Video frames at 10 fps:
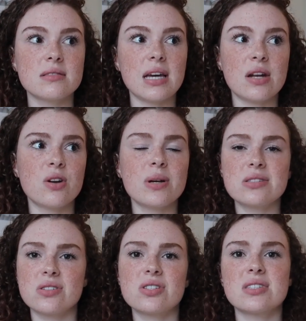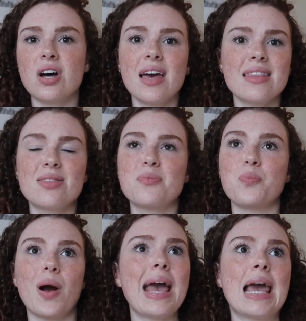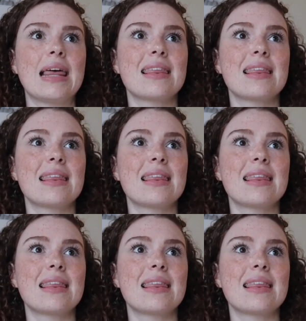I don't know, it's just not in the way.